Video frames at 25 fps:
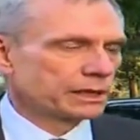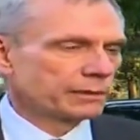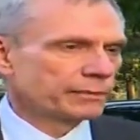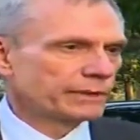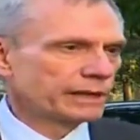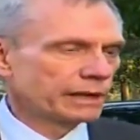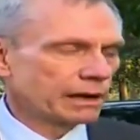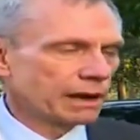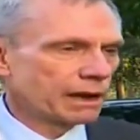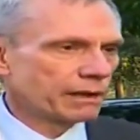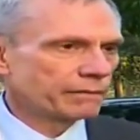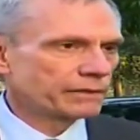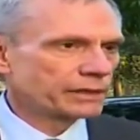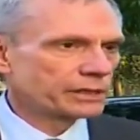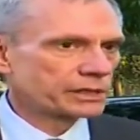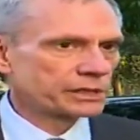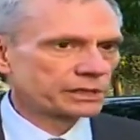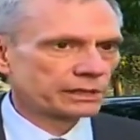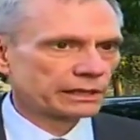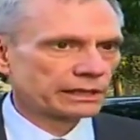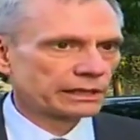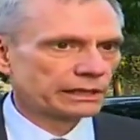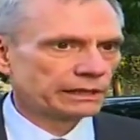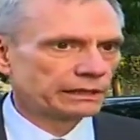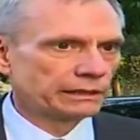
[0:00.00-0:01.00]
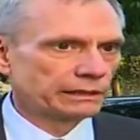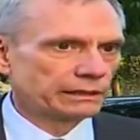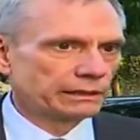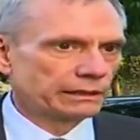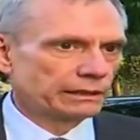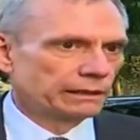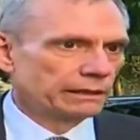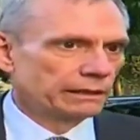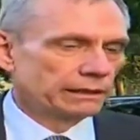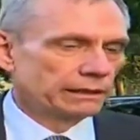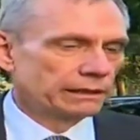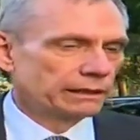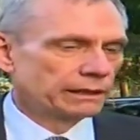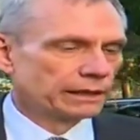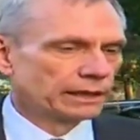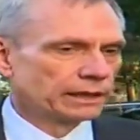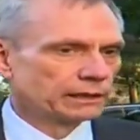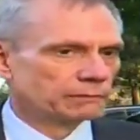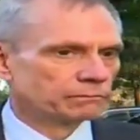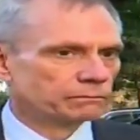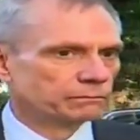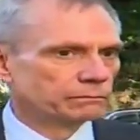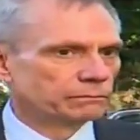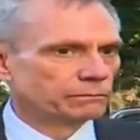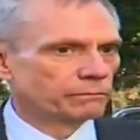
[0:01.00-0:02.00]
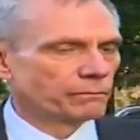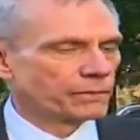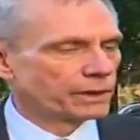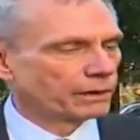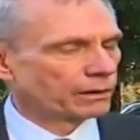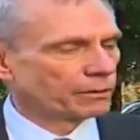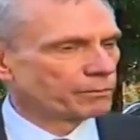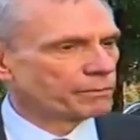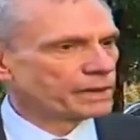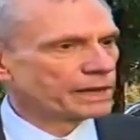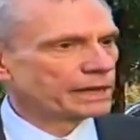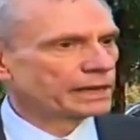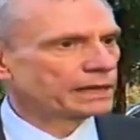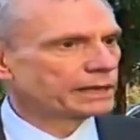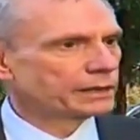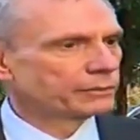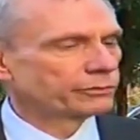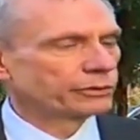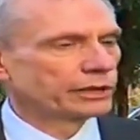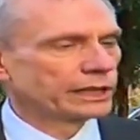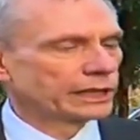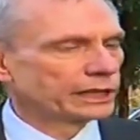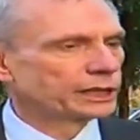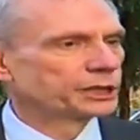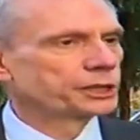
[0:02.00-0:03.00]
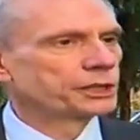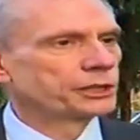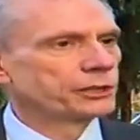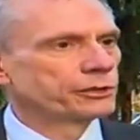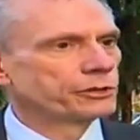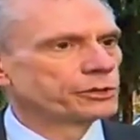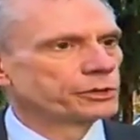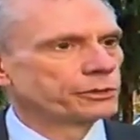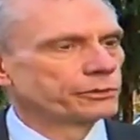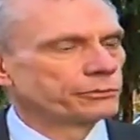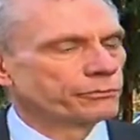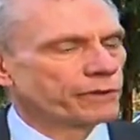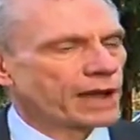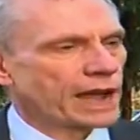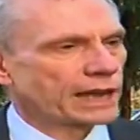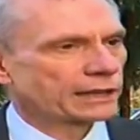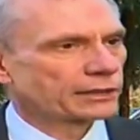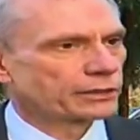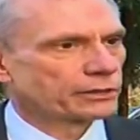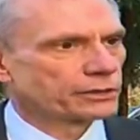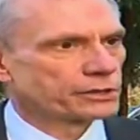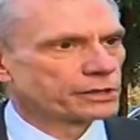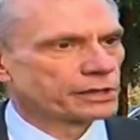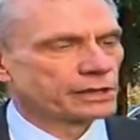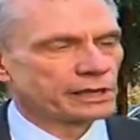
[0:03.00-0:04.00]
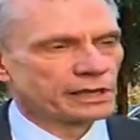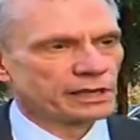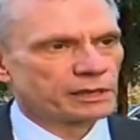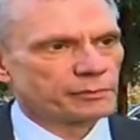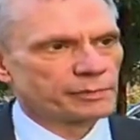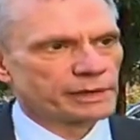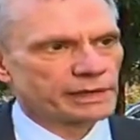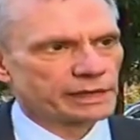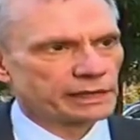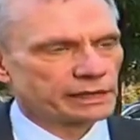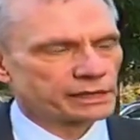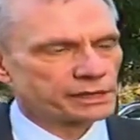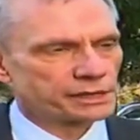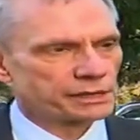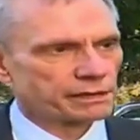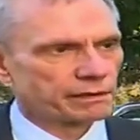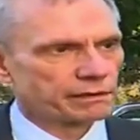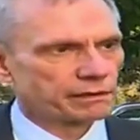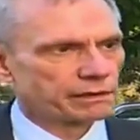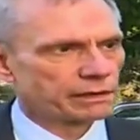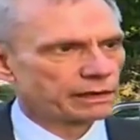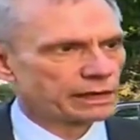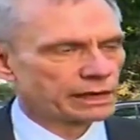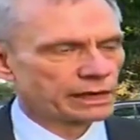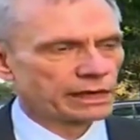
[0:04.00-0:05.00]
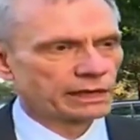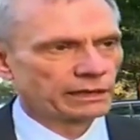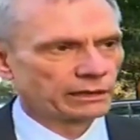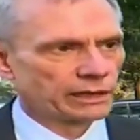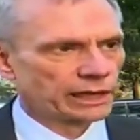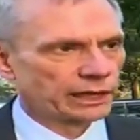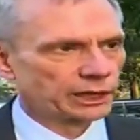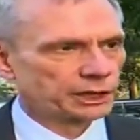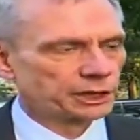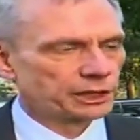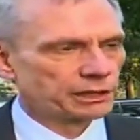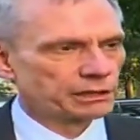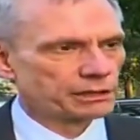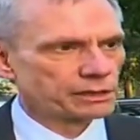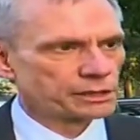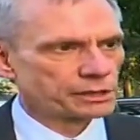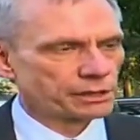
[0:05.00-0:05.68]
I mean obviously um, there are many different issues and factors that need to be considered in any election.